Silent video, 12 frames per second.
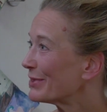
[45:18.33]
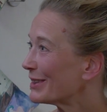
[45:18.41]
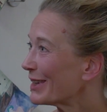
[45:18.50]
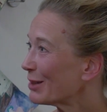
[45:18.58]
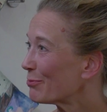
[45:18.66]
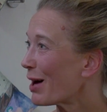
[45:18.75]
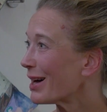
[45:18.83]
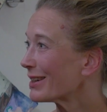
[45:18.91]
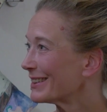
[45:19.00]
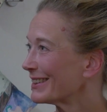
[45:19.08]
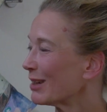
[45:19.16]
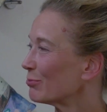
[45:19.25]
take part
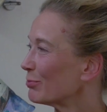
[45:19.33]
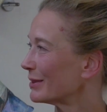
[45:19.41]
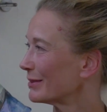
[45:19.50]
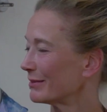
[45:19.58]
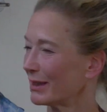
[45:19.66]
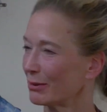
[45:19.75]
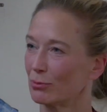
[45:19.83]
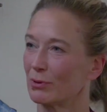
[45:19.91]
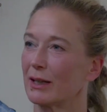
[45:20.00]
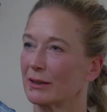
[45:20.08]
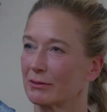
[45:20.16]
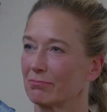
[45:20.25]
in that, yeah. they wouldn't
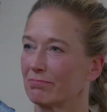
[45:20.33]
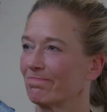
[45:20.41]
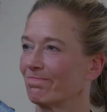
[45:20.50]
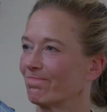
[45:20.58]
let us. They